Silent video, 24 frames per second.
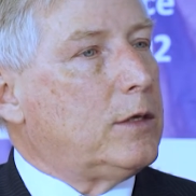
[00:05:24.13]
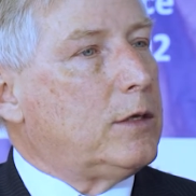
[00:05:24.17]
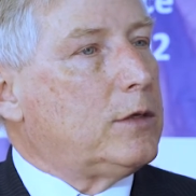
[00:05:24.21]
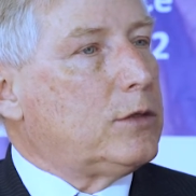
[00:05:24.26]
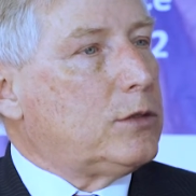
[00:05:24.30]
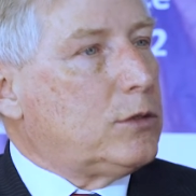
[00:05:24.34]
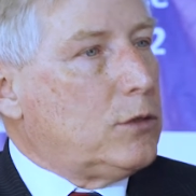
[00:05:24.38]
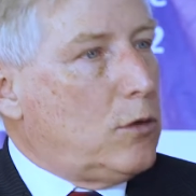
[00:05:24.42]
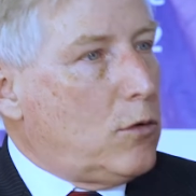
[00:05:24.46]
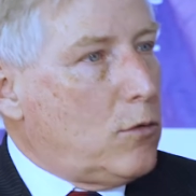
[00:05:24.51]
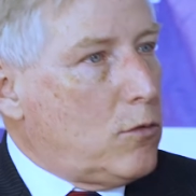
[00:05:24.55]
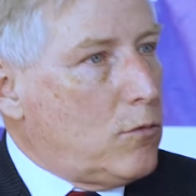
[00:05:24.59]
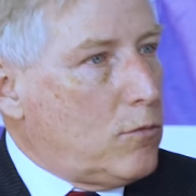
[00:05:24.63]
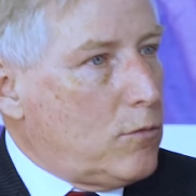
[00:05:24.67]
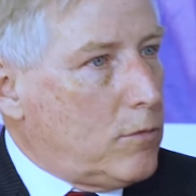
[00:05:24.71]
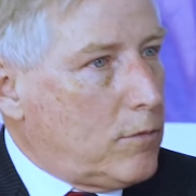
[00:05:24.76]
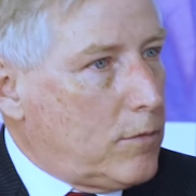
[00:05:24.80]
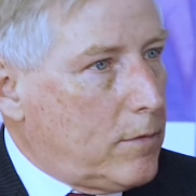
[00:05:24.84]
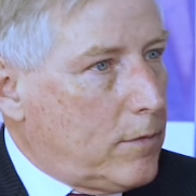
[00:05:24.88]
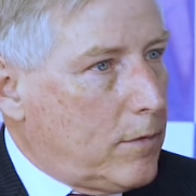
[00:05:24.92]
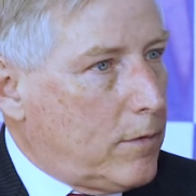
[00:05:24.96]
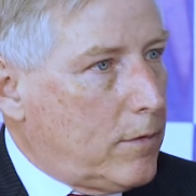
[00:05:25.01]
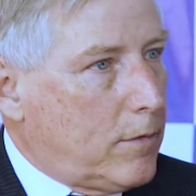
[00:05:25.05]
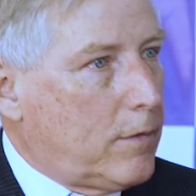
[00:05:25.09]
So
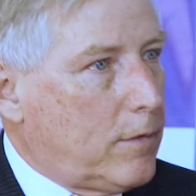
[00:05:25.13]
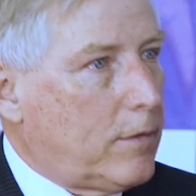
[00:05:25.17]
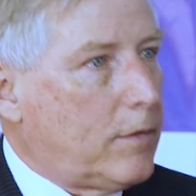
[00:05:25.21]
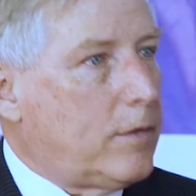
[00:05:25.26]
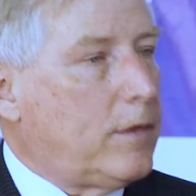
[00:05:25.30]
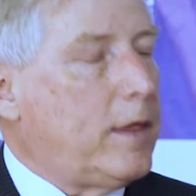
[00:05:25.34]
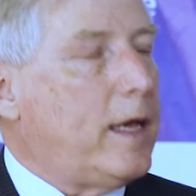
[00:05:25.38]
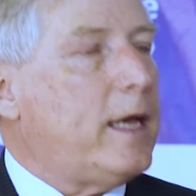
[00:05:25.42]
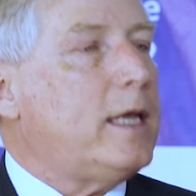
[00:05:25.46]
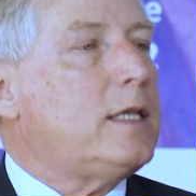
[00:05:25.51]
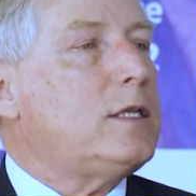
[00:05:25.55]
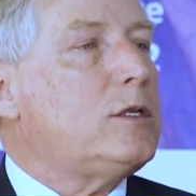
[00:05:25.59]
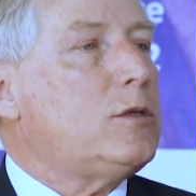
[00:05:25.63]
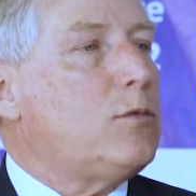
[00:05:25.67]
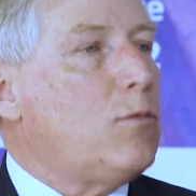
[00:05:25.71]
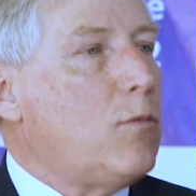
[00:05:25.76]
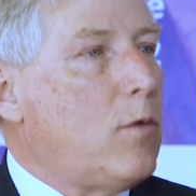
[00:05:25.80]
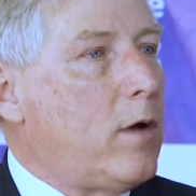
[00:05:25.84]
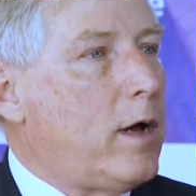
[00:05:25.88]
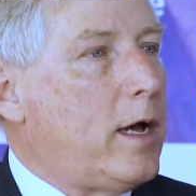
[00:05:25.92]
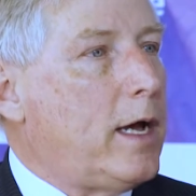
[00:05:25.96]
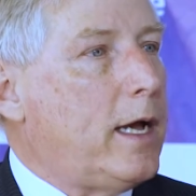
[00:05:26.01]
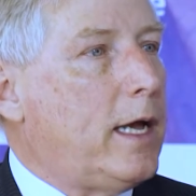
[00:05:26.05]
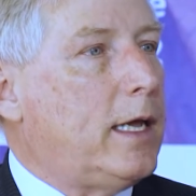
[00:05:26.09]
that's
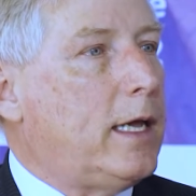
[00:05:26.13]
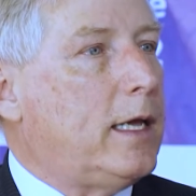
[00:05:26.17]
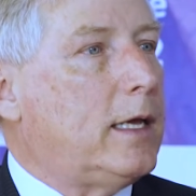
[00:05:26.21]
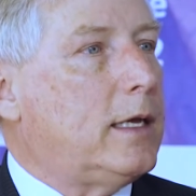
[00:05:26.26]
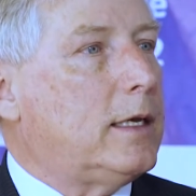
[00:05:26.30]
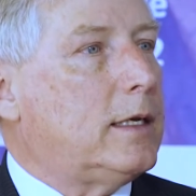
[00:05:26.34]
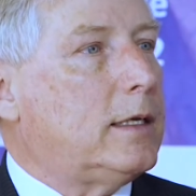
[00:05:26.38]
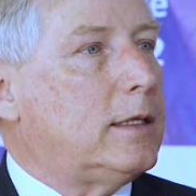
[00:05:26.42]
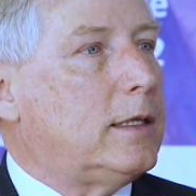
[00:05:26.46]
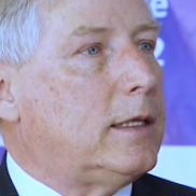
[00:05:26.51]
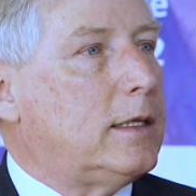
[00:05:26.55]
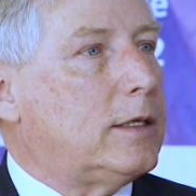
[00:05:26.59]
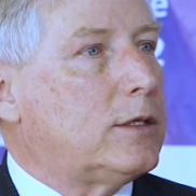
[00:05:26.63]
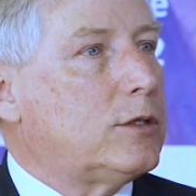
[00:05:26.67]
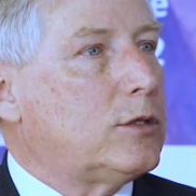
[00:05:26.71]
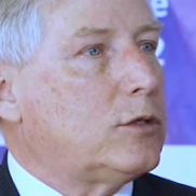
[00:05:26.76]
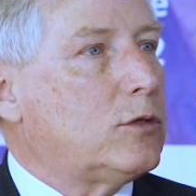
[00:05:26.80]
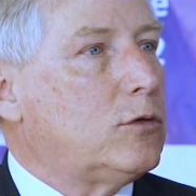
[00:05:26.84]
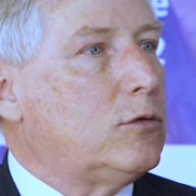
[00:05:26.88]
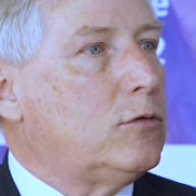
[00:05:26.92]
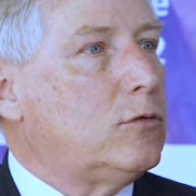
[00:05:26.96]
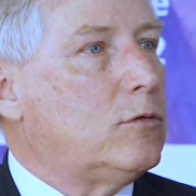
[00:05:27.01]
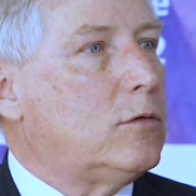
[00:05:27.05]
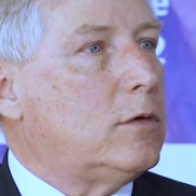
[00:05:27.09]
why the
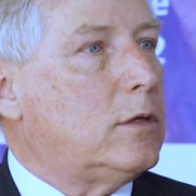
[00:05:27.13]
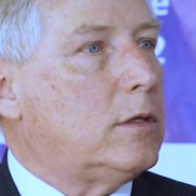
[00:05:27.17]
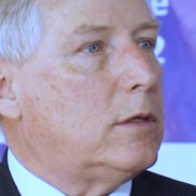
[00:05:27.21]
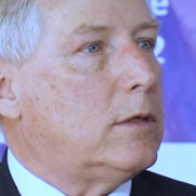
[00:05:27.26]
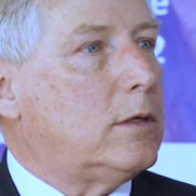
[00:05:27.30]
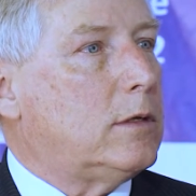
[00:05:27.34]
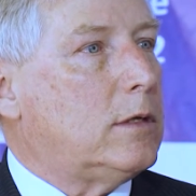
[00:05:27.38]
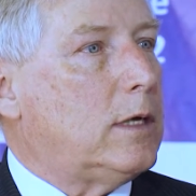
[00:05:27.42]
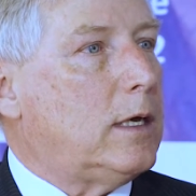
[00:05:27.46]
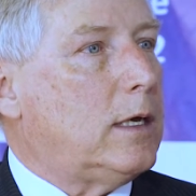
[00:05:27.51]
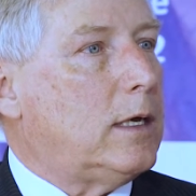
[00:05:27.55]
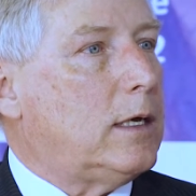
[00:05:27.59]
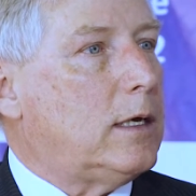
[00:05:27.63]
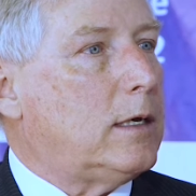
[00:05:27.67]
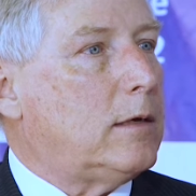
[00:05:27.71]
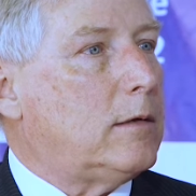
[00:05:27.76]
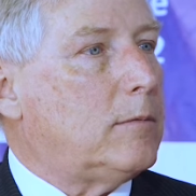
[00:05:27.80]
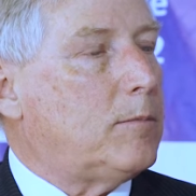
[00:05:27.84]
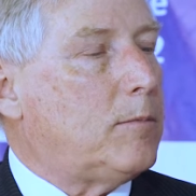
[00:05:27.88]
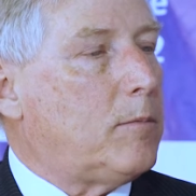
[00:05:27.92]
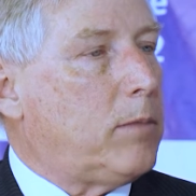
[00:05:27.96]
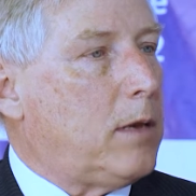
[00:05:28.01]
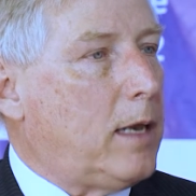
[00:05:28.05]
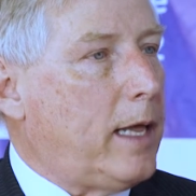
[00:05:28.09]
school
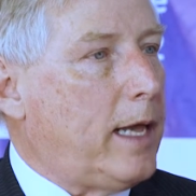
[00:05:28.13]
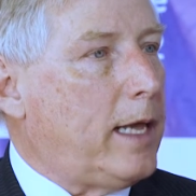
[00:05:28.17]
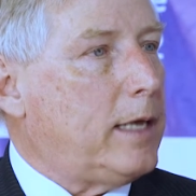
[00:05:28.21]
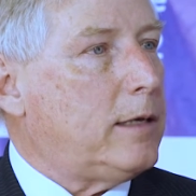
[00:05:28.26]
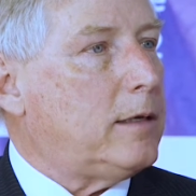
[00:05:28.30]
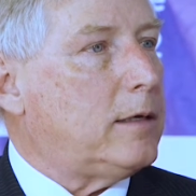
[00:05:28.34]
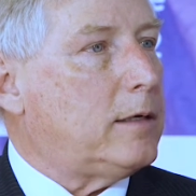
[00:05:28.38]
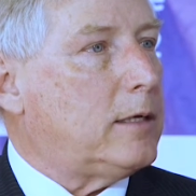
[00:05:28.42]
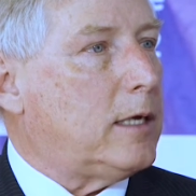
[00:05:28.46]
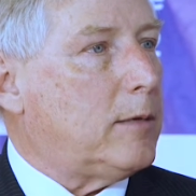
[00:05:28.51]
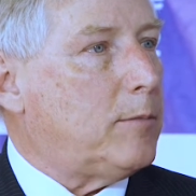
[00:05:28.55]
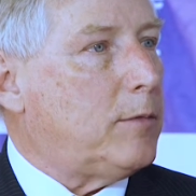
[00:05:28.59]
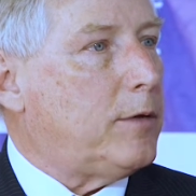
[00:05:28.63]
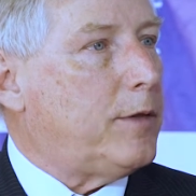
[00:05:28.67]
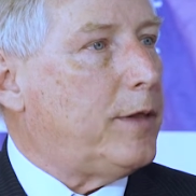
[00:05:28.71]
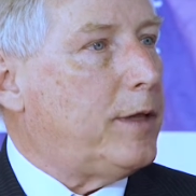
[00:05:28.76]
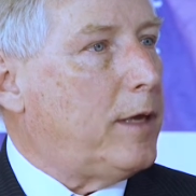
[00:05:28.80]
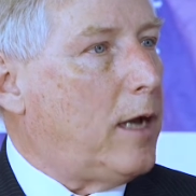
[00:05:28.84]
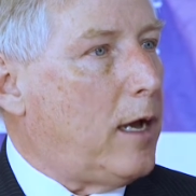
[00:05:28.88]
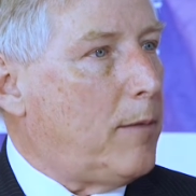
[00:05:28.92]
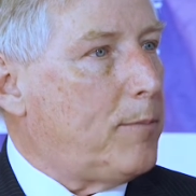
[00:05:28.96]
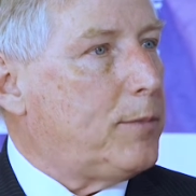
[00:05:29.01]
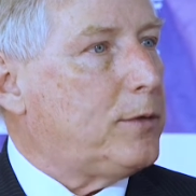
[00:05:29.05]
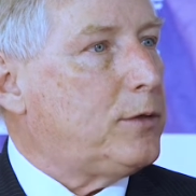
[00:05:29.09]
planned to double.
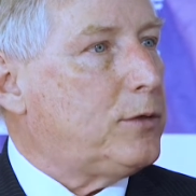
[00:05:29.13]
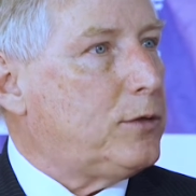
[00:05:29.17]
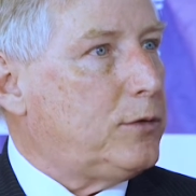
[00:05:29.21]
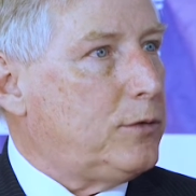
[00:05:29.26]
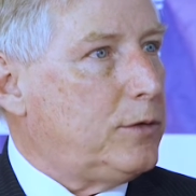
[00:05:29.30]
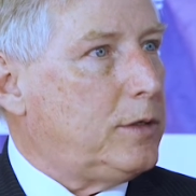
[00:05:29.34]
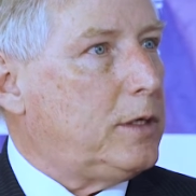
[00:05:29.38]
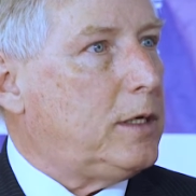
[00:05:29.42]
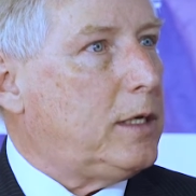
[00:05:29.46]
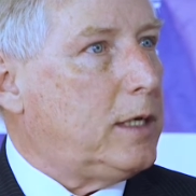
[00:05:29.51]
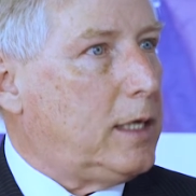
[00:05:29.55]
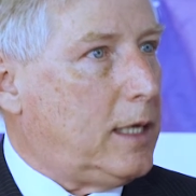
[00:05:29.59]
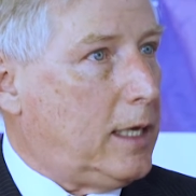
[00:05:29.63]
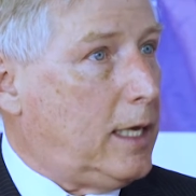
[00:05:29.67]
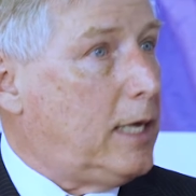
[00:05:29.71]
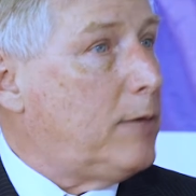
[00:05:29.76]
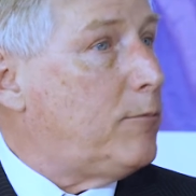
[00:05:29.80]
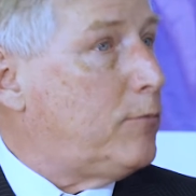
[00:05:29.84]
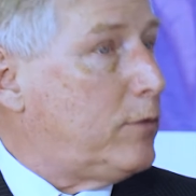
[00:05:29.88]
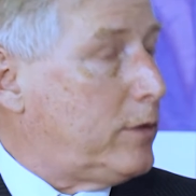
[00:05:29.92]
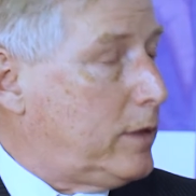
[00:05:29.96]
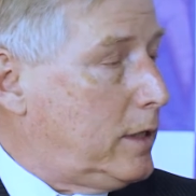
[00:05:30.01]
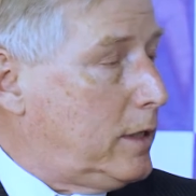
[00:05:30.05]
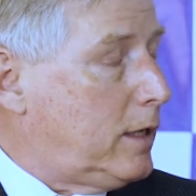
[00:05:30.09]
The opportunity
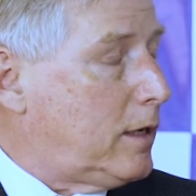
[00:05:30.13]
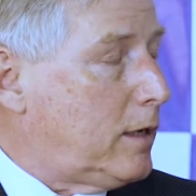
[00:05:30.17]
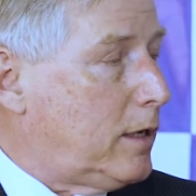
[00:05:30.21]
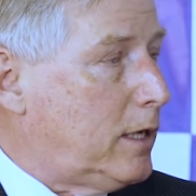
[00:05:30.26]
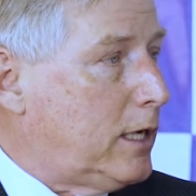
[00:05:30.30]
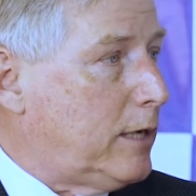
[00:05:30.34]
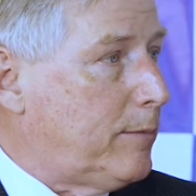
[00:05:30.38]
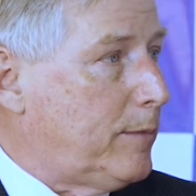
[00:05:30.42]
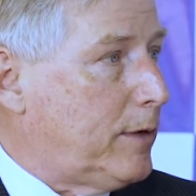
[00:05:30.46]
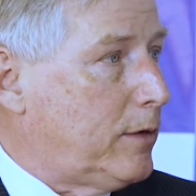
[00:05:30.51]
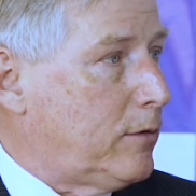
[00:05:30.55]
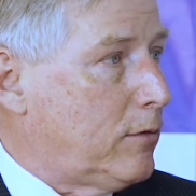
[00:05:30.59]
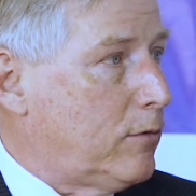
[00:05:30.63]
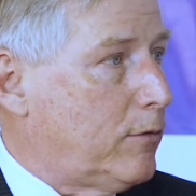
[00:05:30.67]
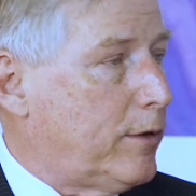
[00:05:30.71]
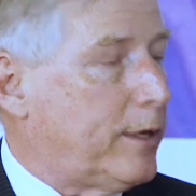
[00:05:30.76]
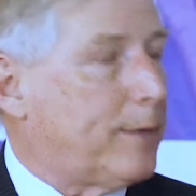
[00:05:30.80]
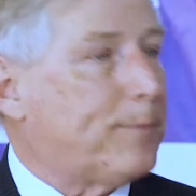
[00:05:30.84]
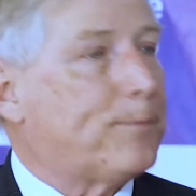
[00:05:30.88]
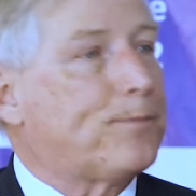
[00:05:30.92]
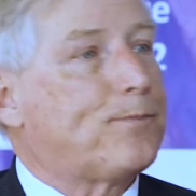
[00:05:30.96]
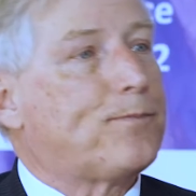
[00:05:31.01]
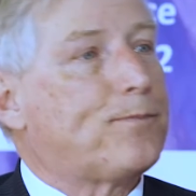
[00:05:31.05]
came with the economy growing.